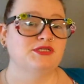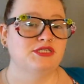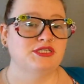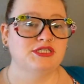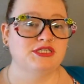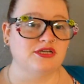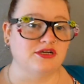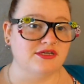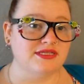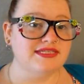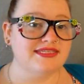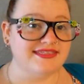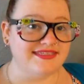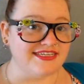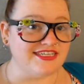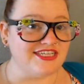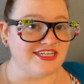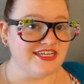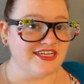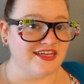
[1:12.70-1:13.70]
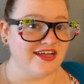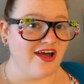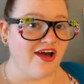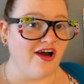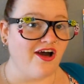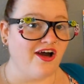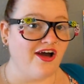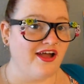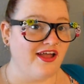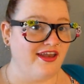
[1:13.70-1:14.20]
to start stitching
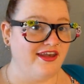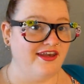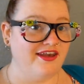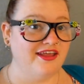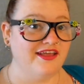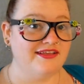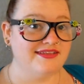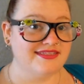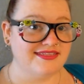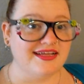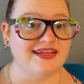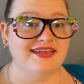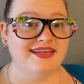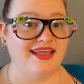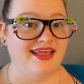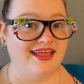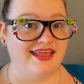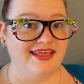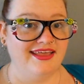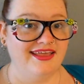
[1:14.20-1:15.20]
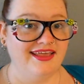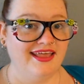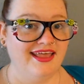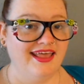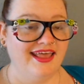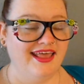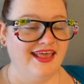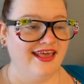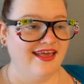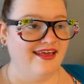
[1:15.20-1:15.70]
on Sunday,
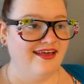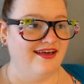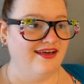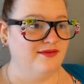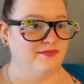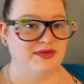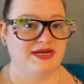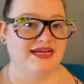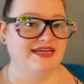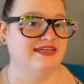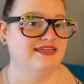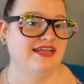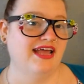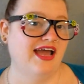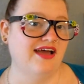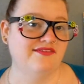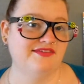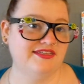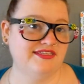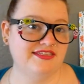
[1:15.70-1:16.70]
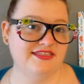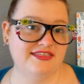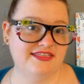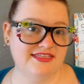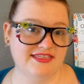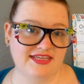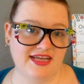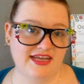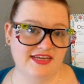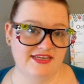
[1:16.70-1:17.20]
but I didn't have a
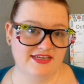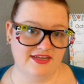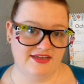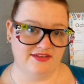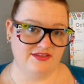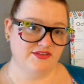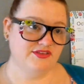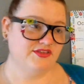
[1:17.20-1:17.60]
design done,